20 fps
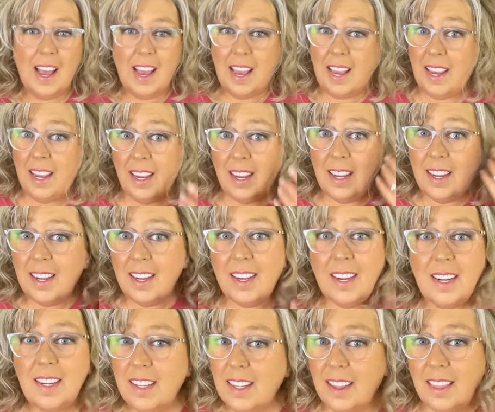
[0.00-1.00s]

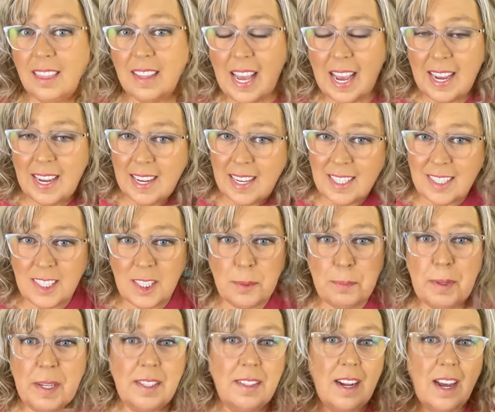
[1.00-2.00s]
And last
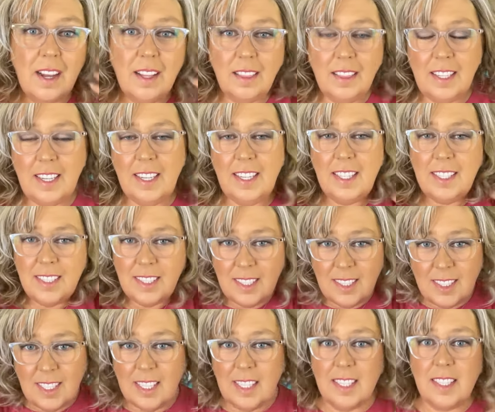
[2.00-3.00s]
but not
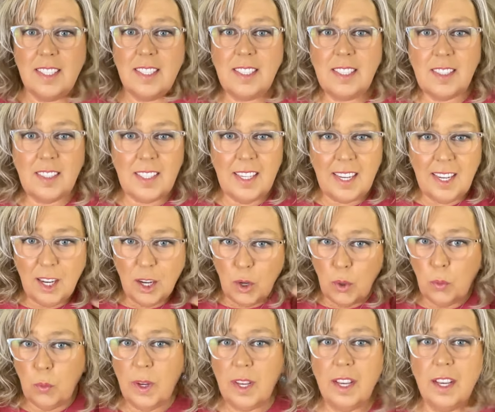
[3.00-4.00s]
least is
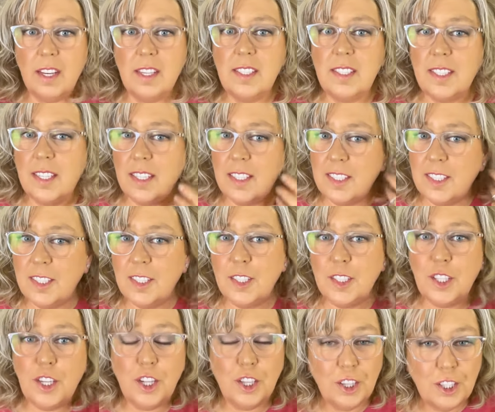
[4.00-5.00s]
TL Wigs
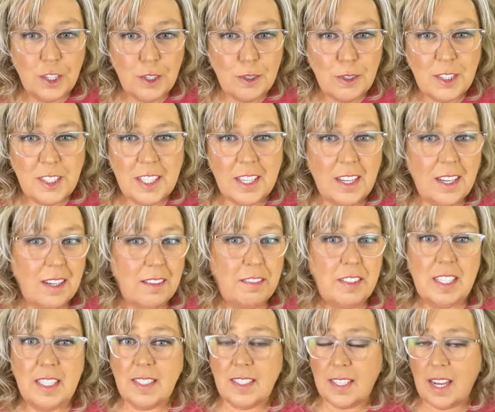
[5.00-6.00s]
exclusive
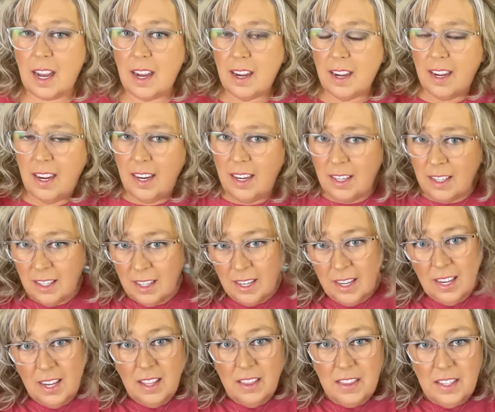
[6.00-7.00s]
design.
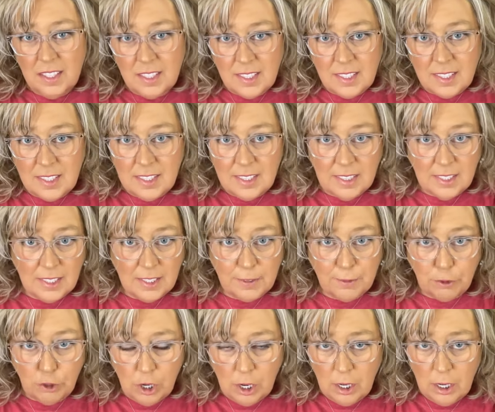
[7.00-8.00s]
This is
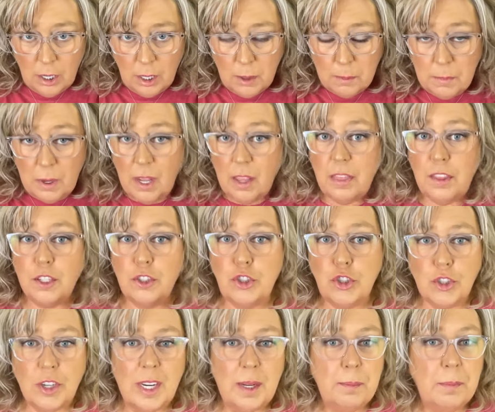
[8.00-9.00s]
from the
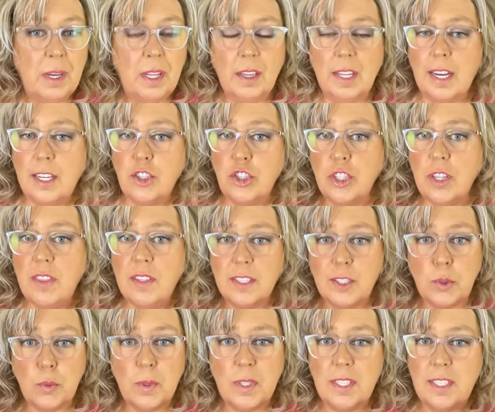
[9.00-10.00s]
Dream Collection.
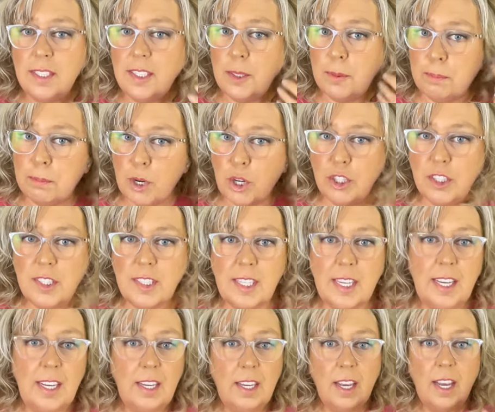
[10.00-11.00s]
This one is
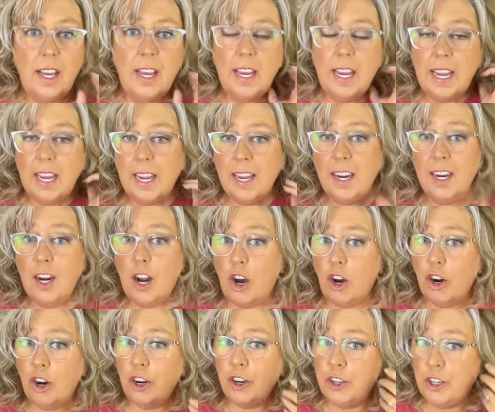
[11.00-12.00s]
Mercy in
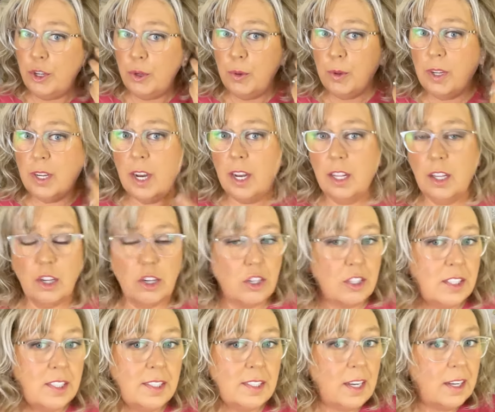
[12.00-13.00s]
our new color
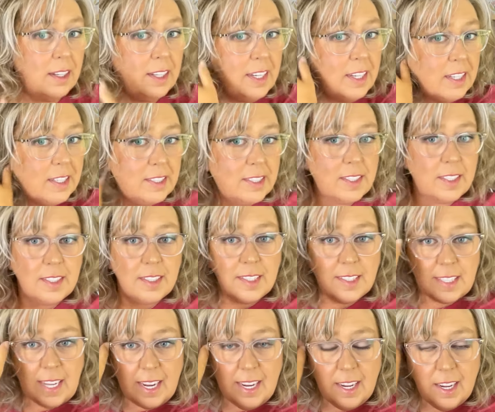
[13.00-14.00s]
Sunkissed
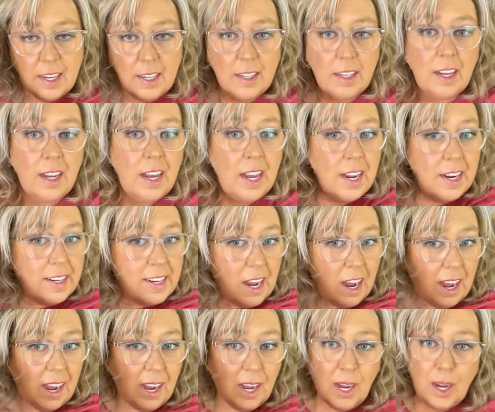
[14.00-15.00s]
Sand. Now
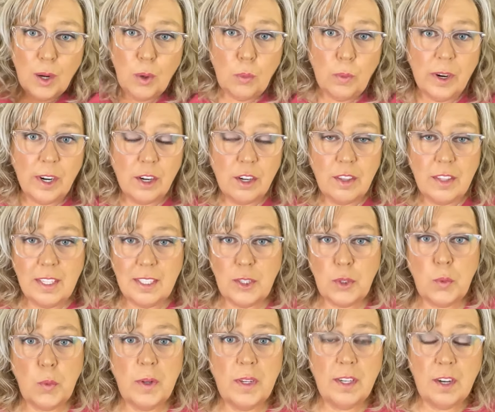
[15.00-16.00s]
I wear
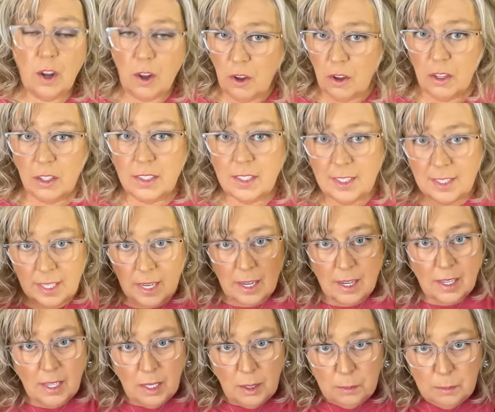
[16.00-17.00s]
this one all the
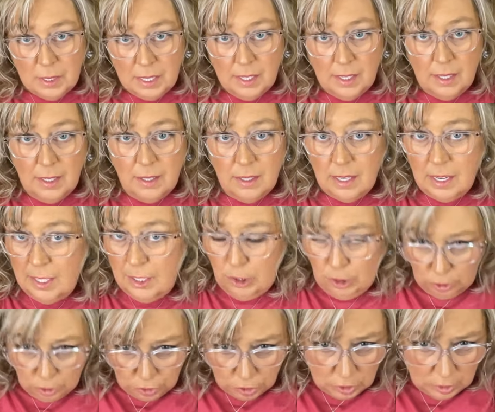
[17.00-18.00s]
time, and I
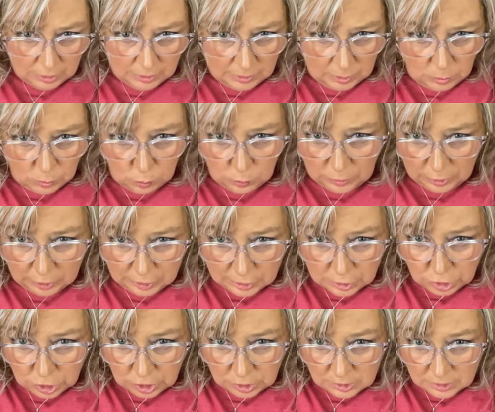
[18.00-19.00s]
usually wear
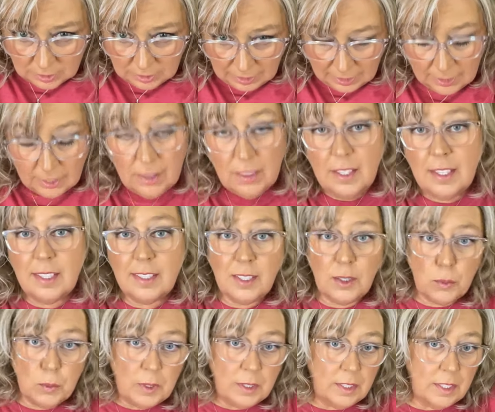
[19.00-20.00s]
it just like
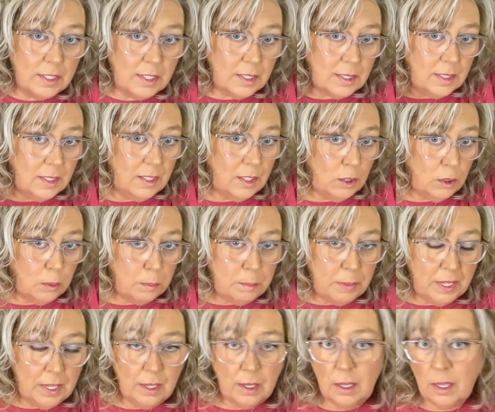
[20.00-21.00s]
this with this little
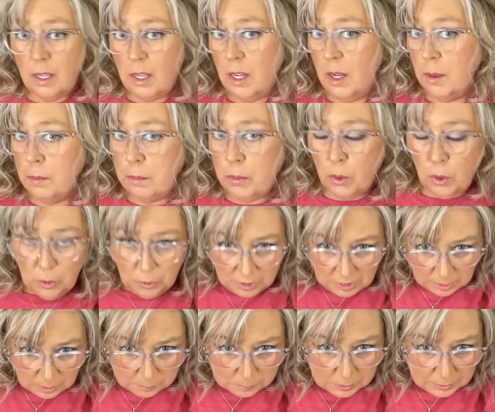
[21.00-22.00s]
bit pulled
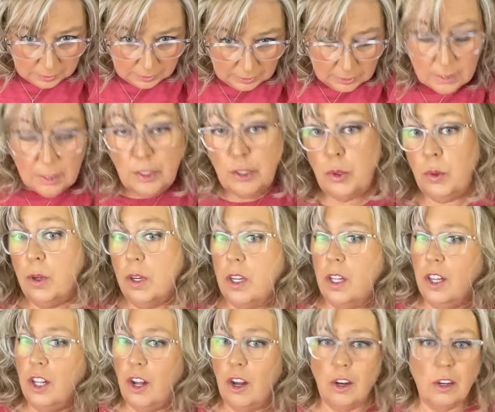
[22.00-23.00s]
up into a
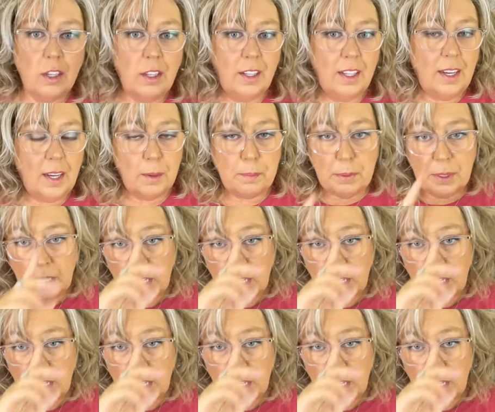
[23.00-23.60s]
claw clip,